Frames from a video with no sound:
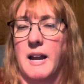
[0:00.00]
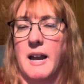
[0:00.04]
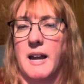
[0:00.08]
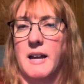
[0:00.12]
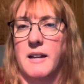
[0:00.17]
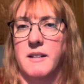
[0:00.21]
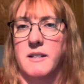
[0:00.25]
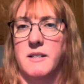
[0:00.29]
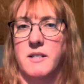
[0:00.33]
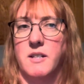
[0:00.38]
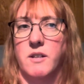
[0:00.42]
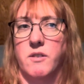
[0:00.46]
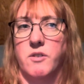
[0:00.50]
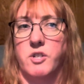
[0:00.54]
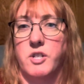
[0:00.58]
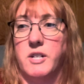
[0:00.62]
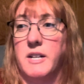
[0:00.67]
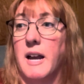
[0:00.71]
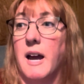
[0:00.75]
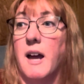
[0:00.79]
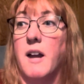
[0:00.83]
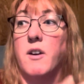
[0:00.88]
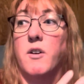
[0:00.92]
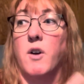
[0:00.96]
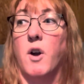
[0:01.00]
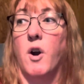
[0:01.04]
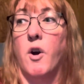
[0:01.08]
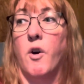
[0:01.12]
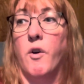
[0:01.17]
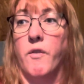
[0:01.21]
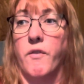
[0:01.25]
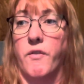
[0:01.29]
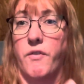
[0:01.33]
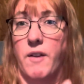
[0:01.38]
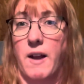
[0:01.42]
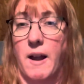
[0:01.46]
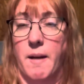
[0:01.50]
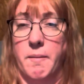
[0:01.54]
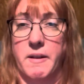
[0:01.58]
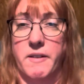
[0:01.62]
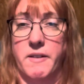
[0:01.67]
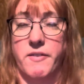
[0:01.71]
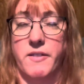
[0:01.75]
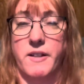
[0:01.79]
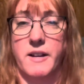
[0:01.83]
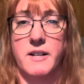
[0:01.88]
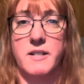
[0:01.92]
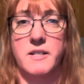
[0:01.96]
and so she had her own family
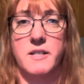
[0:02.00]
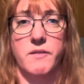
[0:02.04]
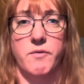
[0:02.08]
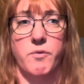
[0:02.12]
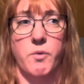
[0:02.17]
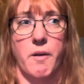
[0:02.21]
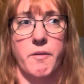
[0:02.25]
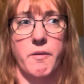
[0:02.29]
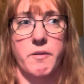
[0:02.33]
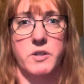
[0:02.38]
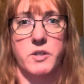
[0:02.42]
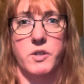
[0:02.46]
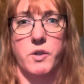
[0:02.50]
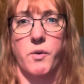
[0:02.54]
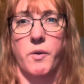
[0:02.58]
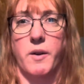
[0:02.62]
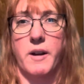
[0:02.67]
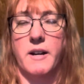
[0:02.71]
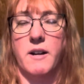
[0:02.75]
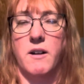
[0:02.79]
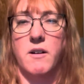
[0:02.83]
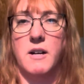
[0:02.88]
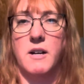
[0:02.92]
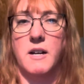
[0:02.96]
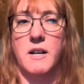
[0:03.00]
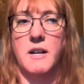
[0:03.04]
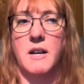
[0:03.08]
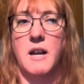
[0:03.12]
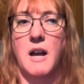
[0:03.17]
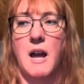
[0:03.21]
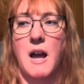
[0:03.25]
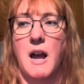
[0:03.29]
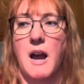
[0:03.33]
things of what was going on,